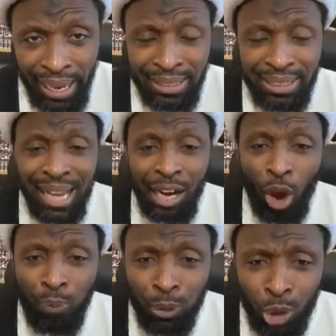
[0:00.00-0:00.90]
it is an
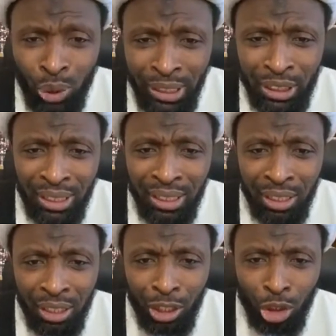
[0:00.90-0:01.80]
opportunity
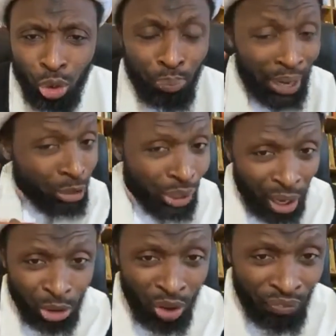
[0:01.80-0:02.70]
to pray
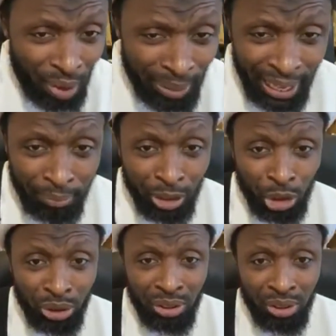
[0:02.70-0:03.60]
together with your family, I
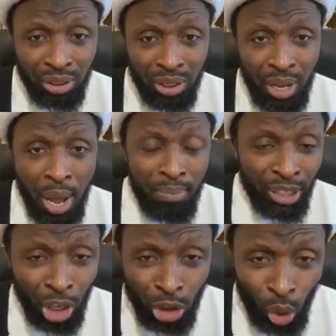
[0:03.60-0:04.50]
mentioned.
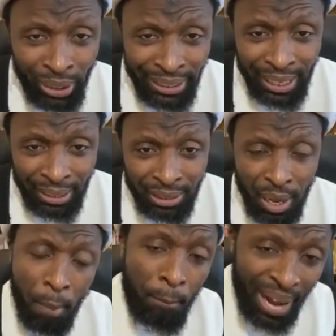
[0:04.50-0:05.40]
But not only that,
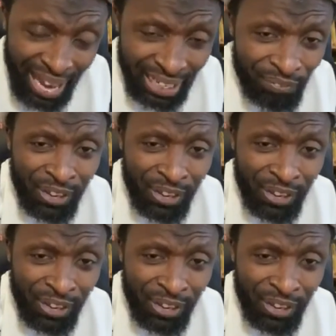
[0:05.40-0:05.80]
break the